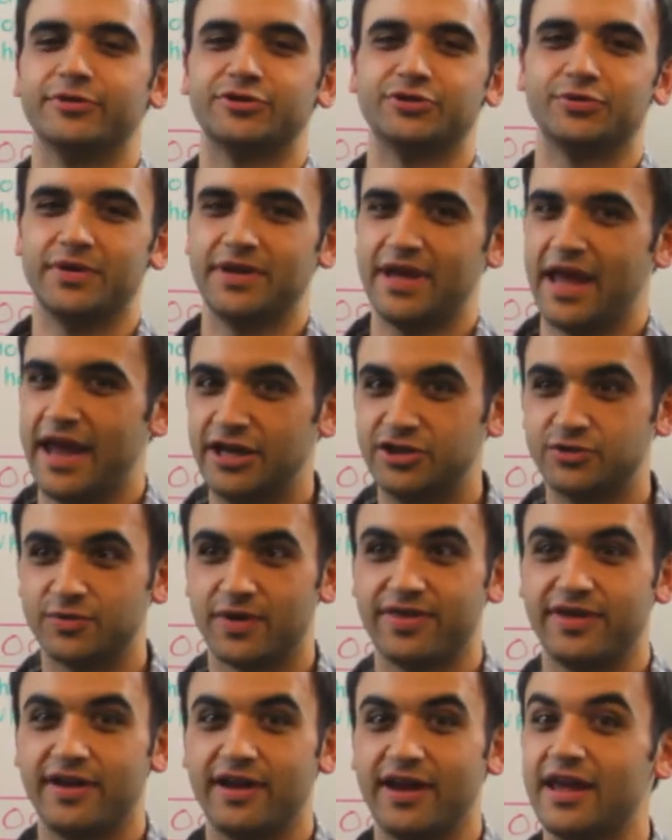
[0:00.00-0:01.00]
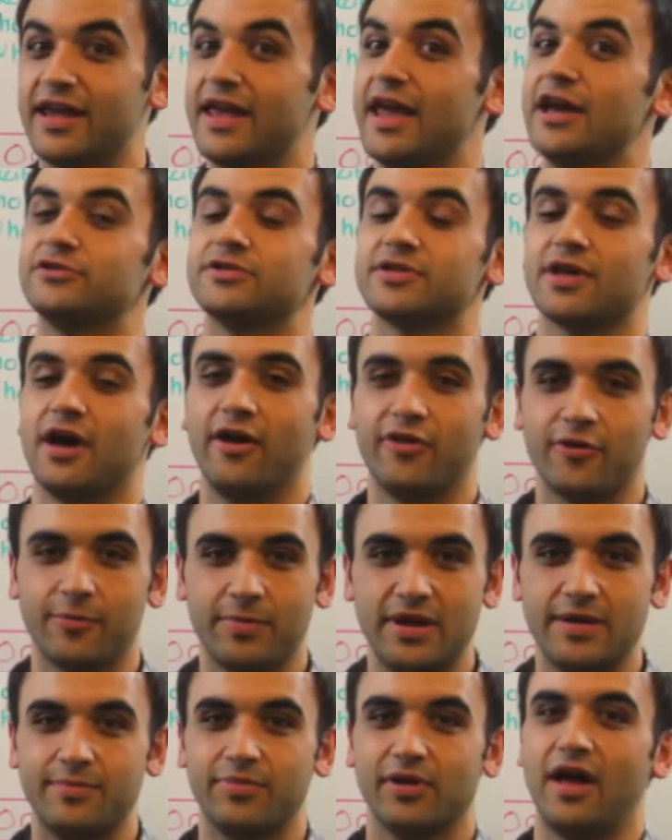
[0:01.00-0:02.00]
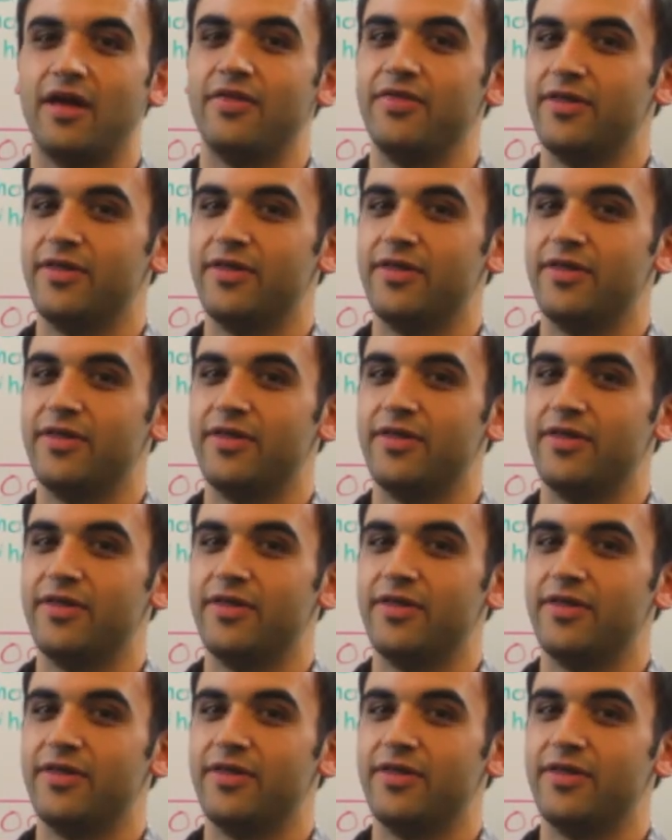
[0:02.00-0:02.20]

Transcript: to engage with it, engage with other people on